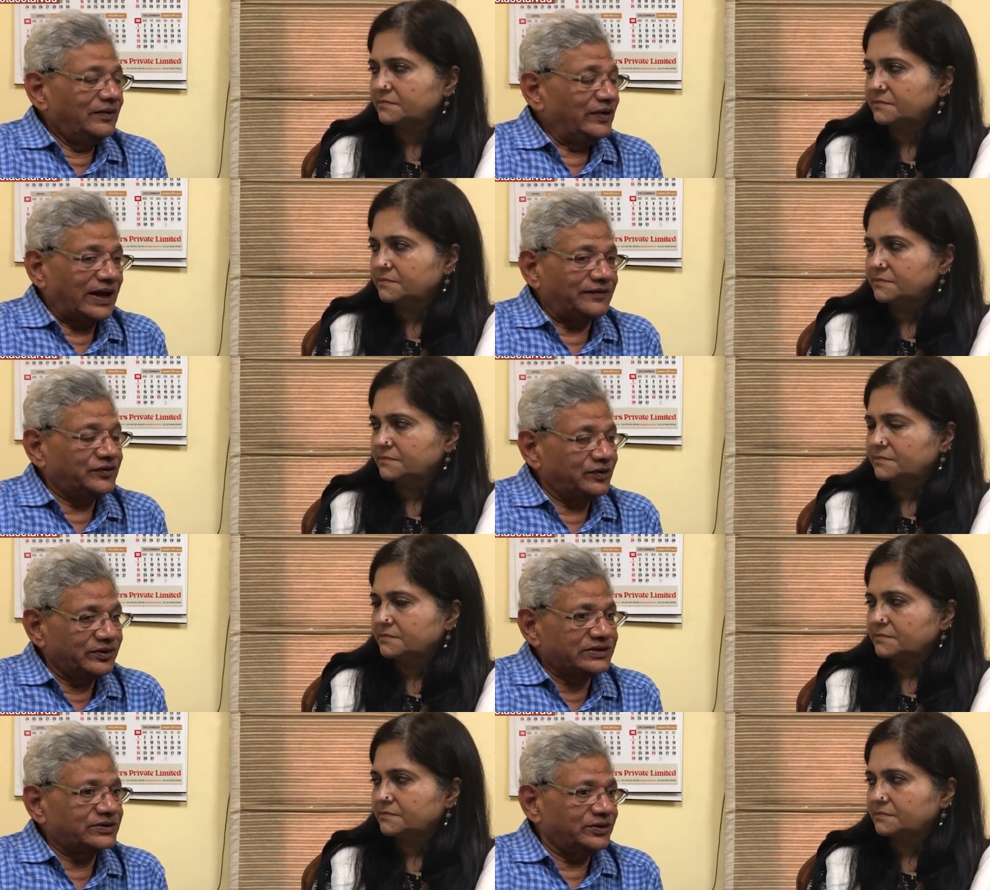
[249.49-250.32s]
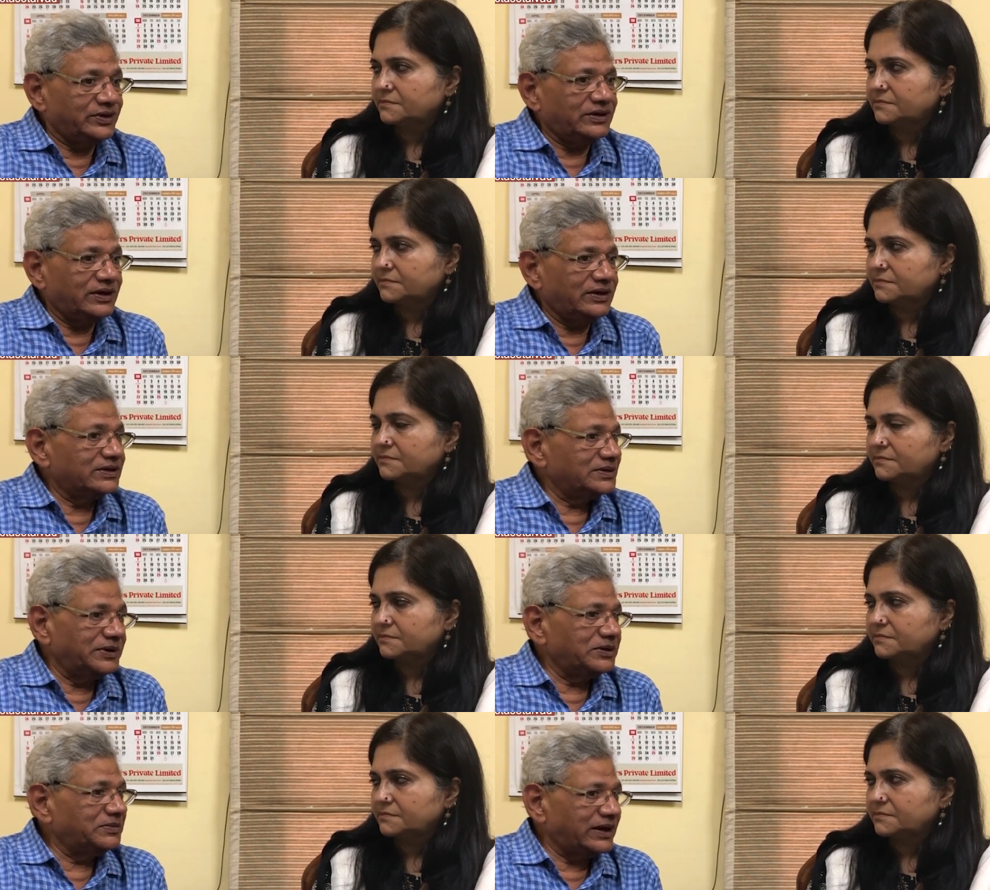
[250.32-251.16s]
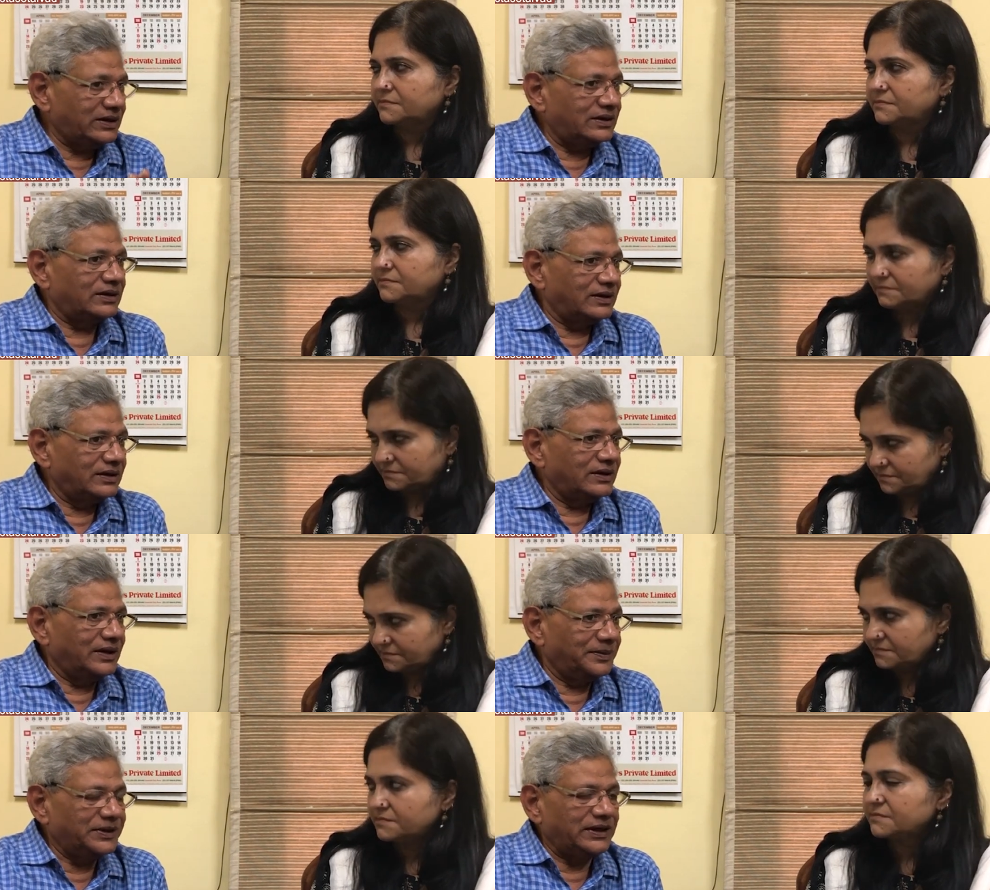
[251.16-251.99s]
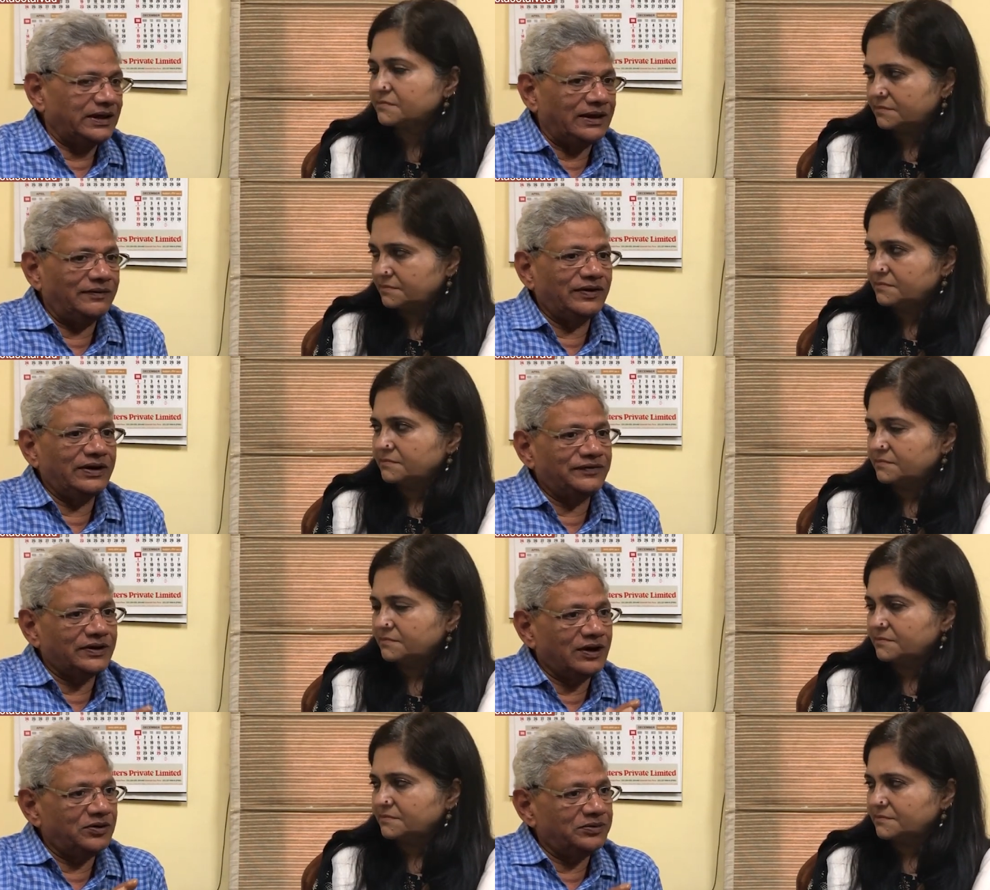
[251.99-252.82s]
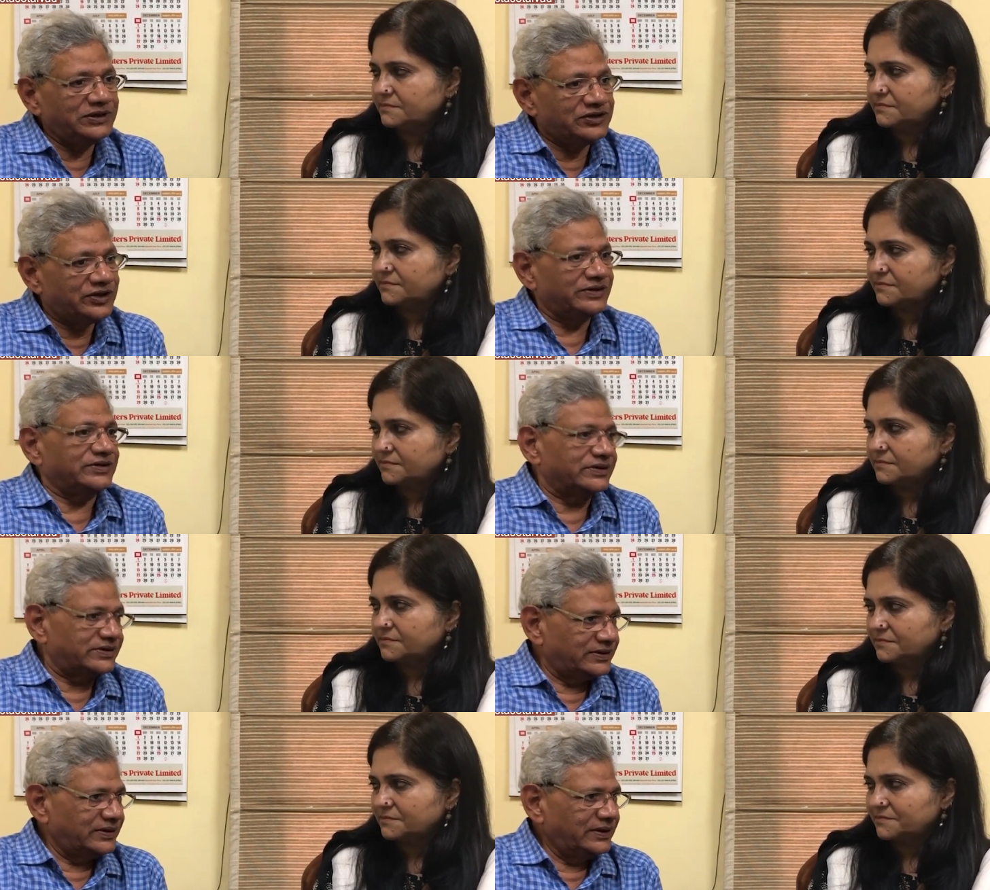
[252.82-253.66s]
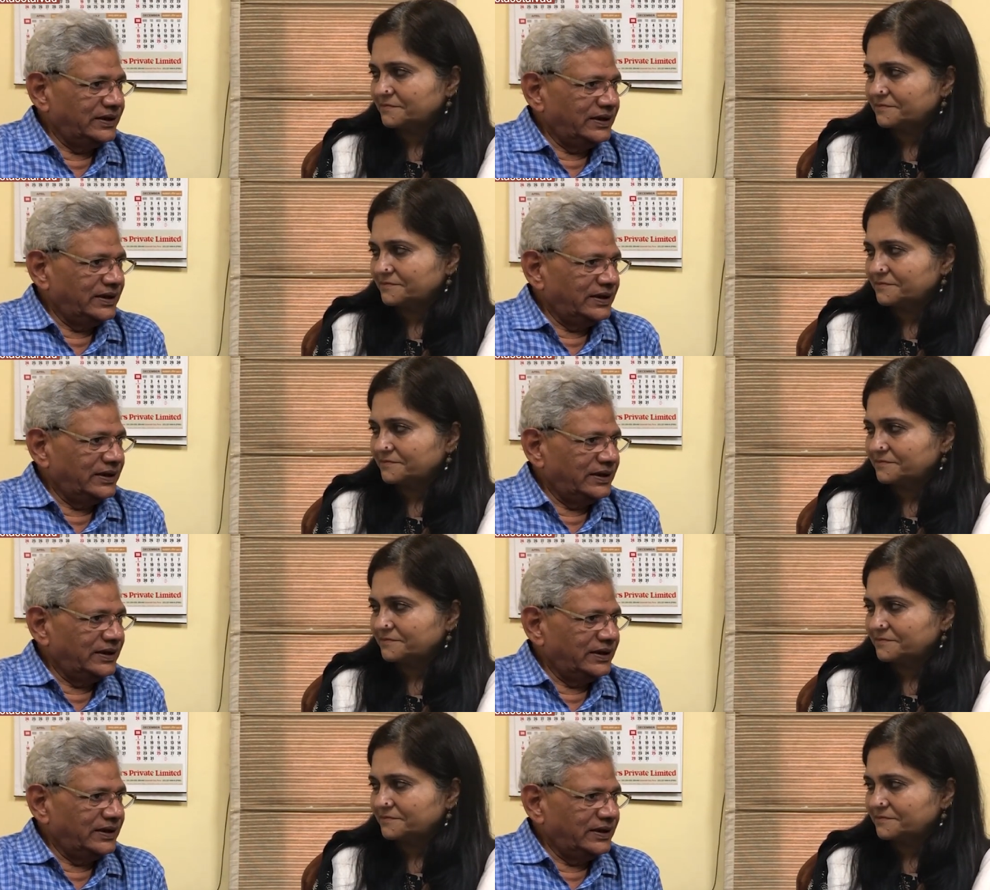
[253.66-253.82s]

Speaker 1: We have to restore it and it's a big battle. I mean, even if the government changes,